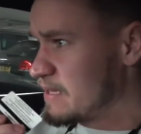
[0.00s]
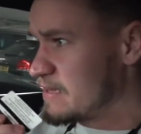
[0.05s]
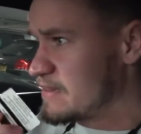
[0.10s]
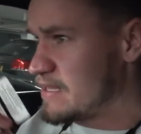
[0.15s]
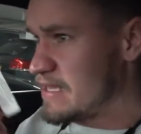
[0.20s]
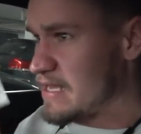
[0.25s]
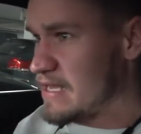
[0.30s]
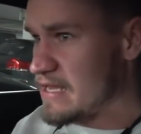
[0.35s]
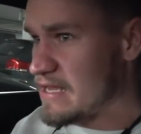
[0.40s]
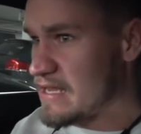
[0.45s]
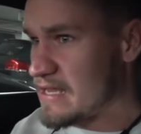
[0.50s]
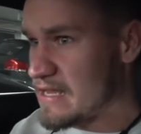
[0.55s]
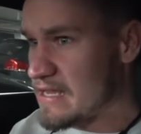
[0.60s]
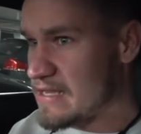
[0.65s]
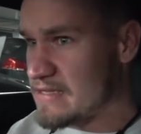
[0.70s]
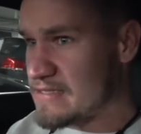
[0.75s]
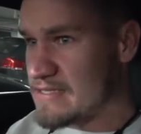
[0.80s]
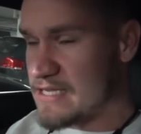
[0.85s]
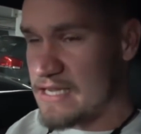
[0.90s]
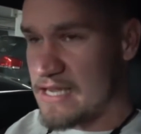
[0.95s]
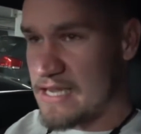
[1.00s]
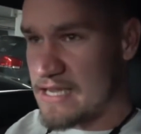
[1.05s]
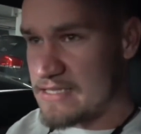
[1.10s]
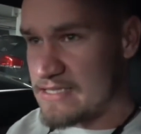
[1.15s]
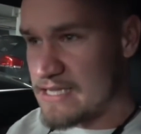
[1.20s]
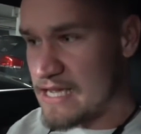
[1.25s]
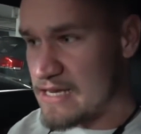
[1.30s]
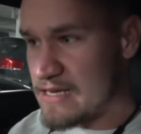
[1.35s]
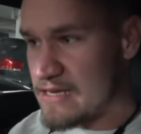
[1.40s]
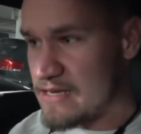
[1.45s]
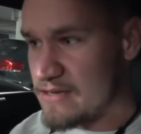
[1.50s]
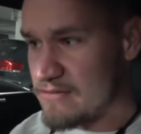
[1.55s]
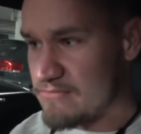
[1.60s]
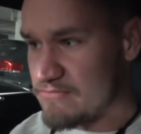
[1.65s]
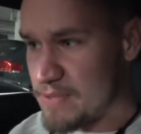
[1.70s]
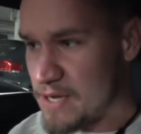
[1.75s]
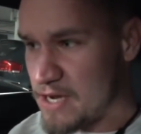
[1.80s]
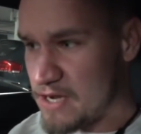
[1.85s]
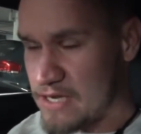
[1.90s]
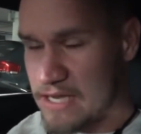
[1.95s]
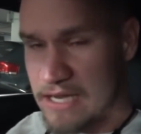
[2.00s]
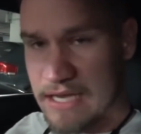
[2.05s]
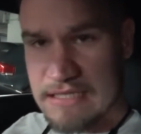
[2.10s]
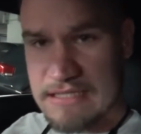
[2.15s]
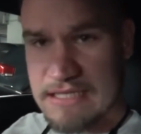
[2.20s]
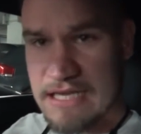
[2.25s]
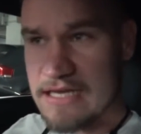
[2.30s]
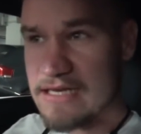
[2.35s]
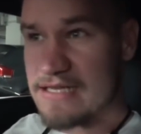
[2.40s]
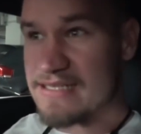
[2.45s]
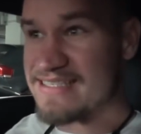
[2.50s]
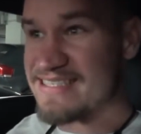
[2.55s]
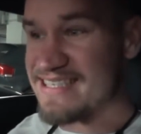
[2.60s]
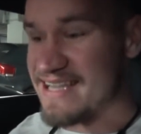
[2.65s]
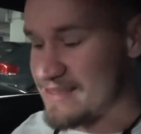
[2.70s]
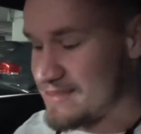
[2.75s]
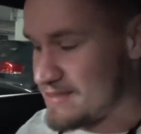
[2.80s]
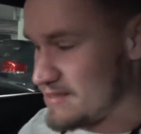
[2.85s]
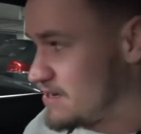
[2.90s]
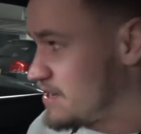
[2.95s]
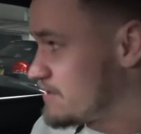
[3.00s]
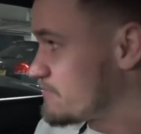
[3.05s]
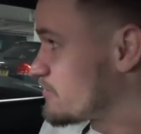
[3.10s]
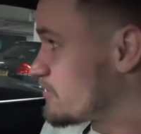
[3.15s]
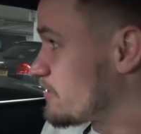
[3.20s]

the ticket attendant, parking attendant said that I've